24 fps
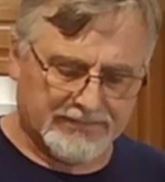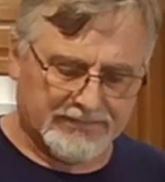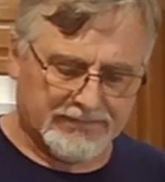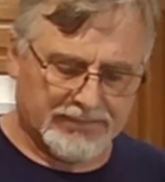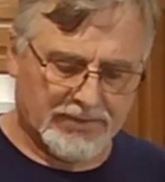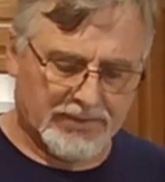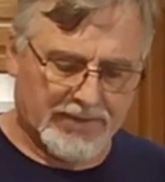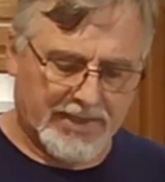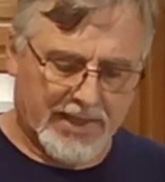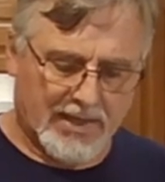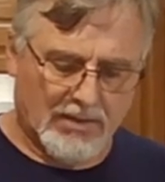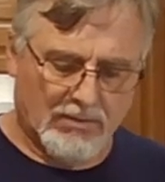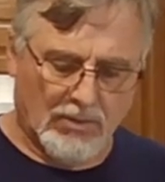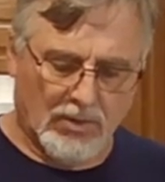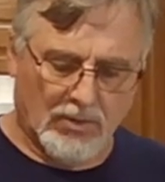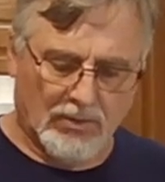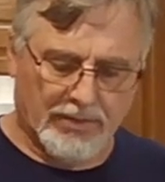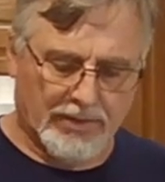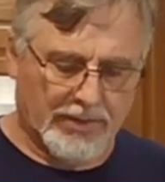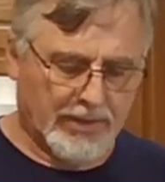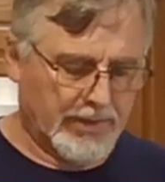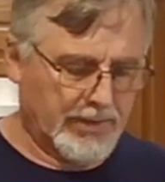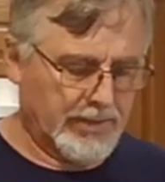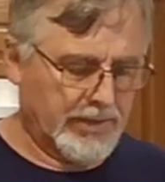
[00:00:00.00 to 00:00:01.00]
So now what
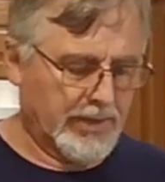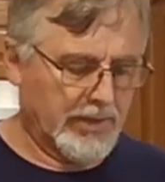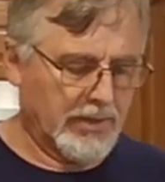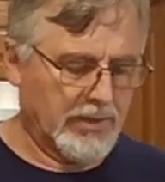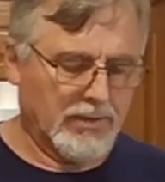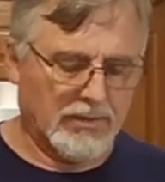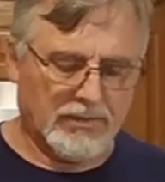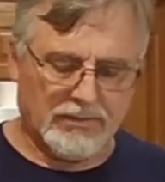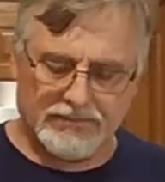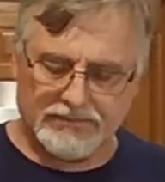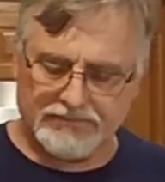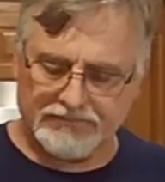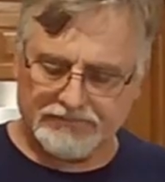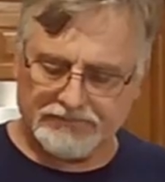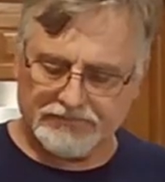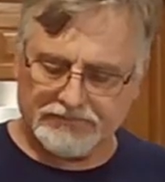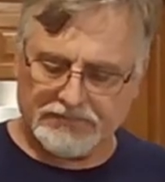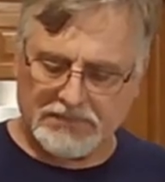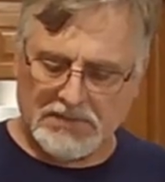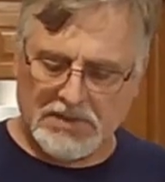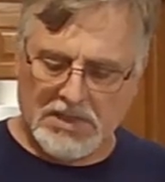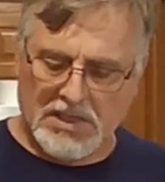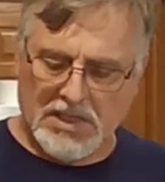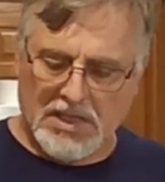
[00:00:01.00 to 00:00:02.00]
we're going to do
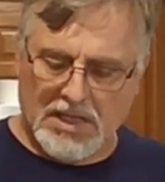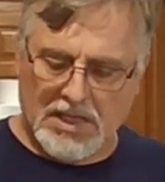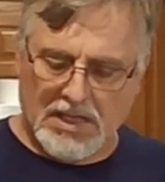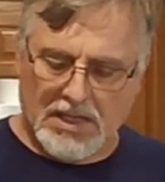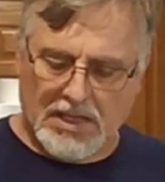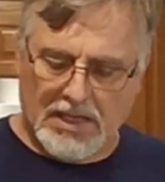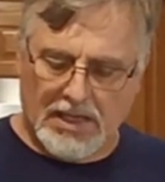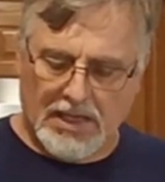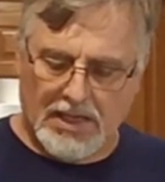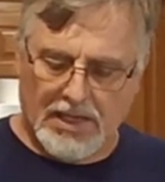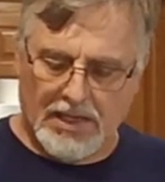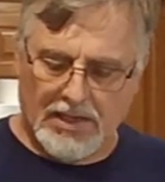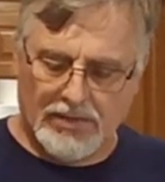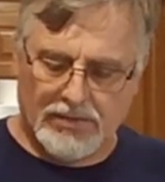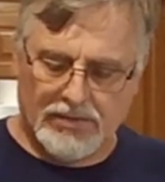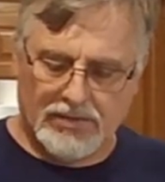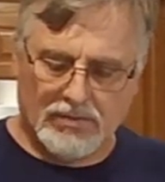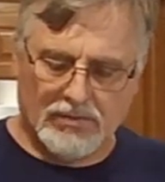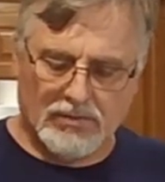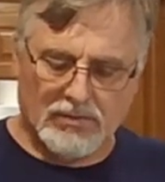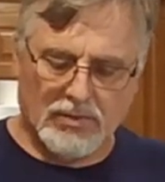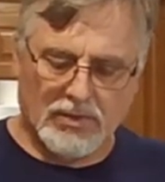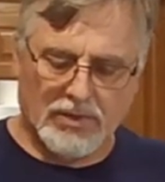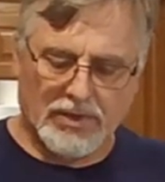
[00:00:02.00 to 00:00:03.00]
is
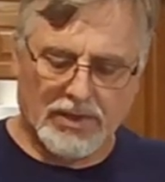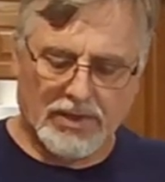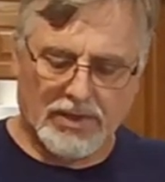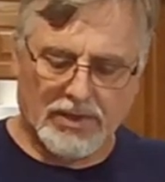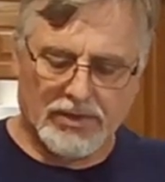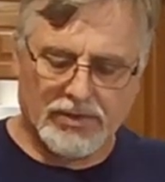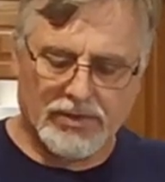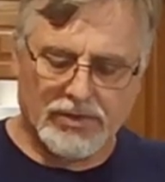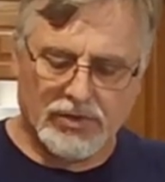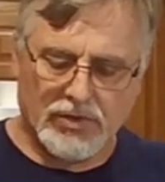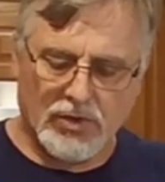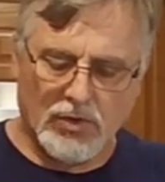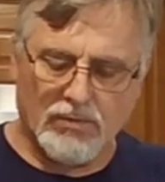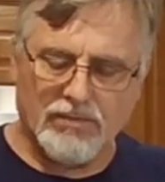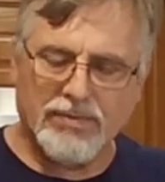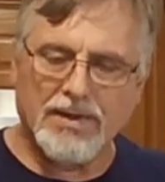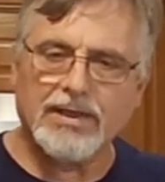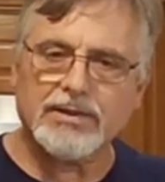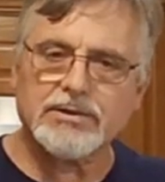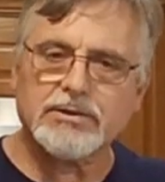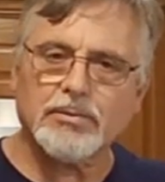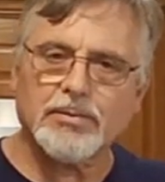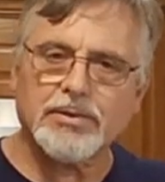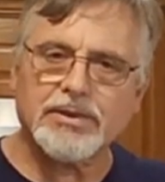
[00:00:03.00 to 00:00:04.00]
we're going to scoop
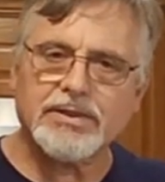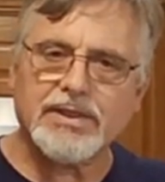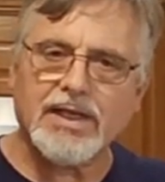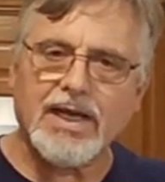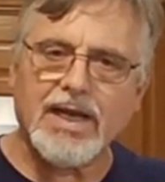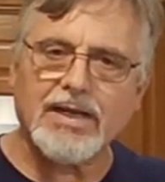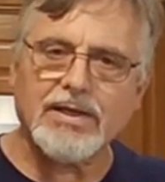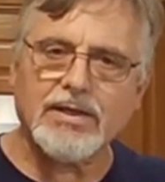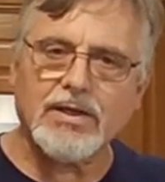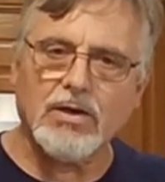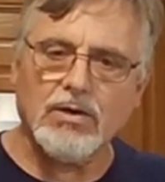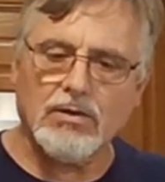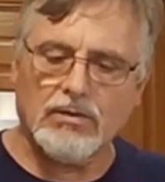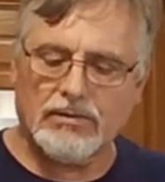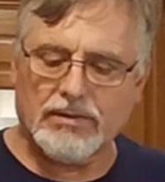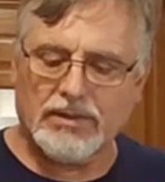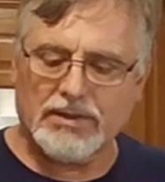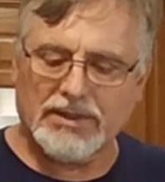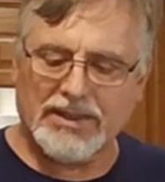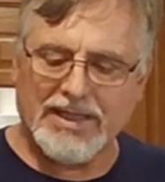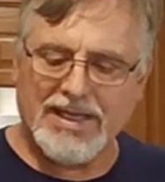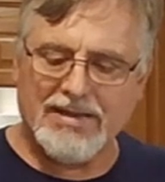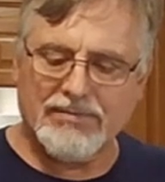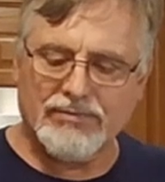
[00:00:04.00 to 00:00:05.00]
out the potato
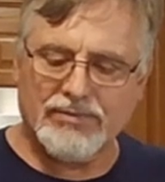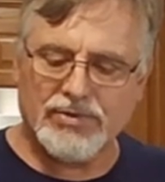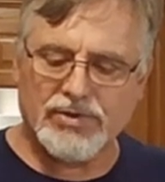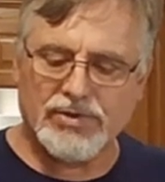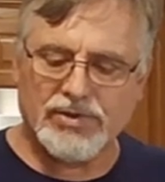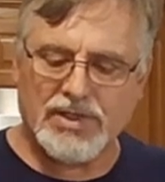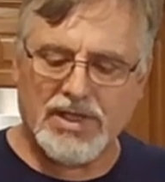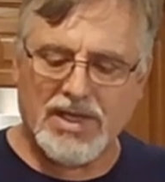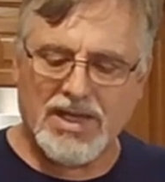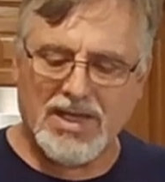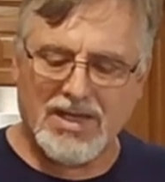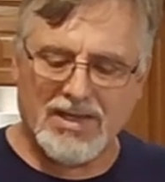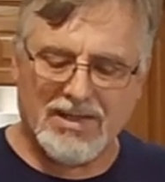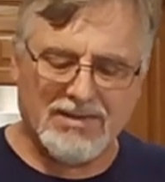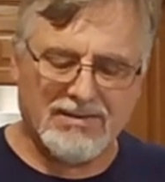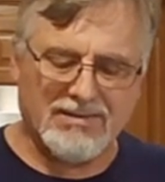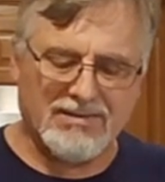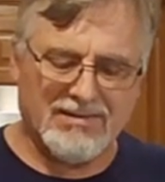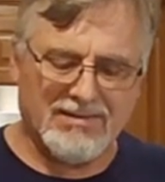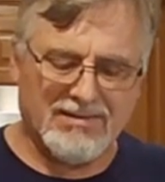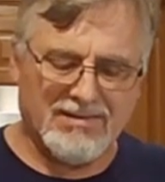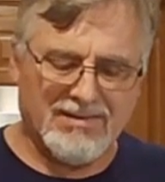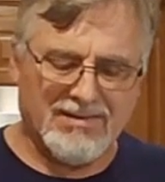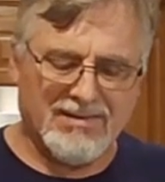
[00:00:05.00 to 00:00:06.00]
and leave the skin.
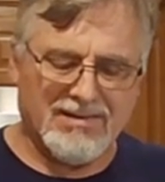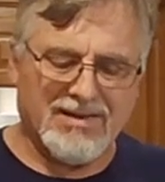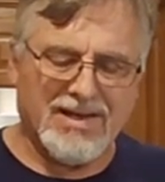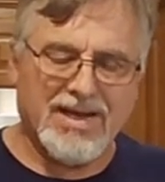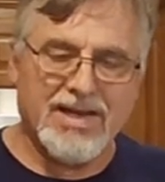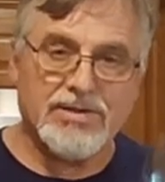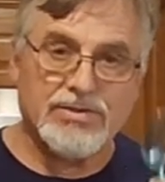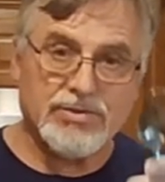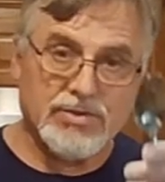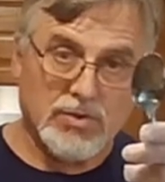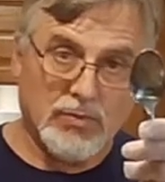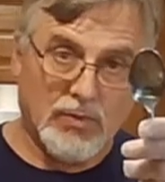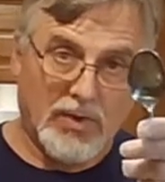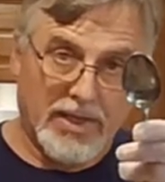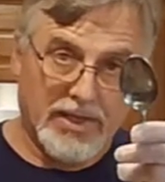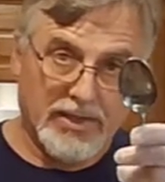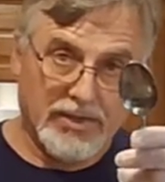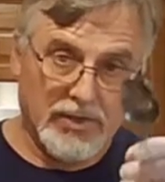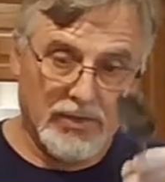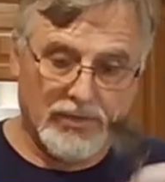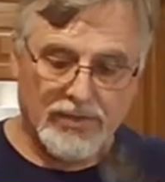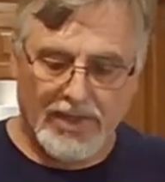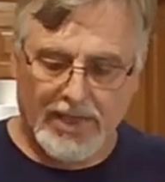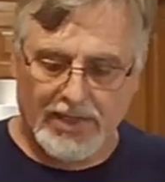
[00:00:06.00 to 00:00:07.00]
The easiest way to
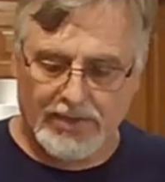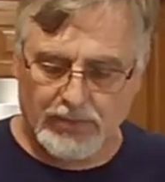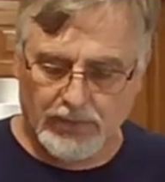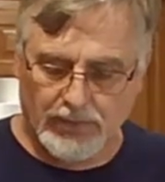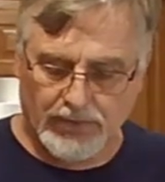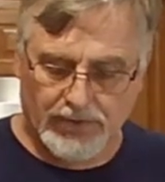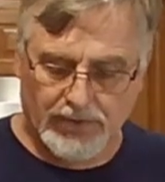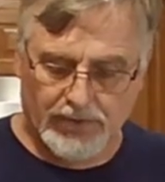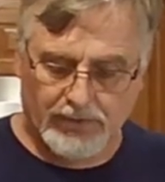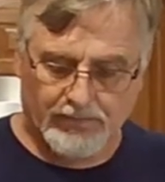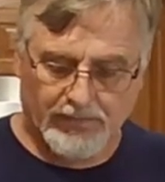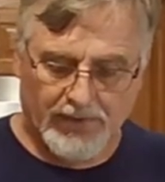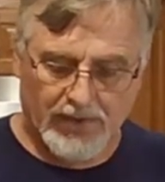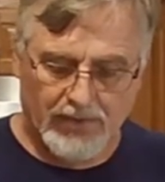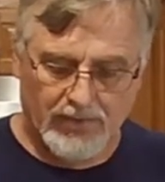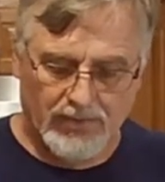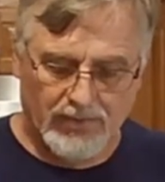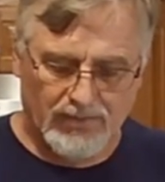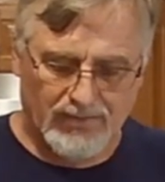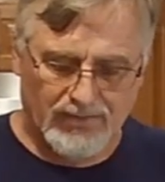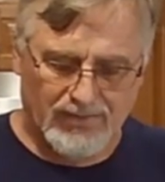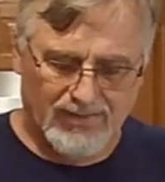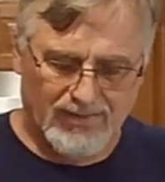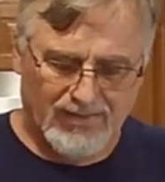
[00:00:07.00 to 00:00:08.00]
do that's with a
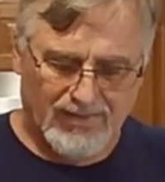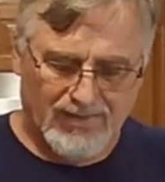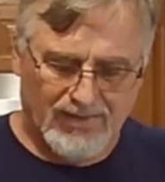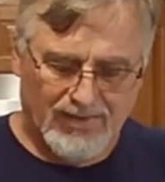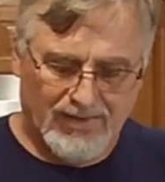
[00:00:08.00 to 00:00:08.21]
spoon.